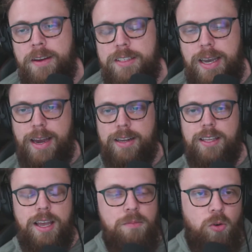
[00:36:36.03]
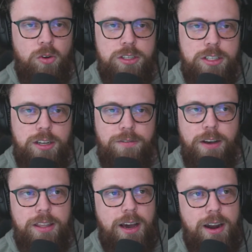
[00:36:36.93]
to add claymores and stuff
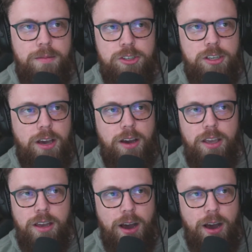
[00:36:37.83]
like that, and I'm just like,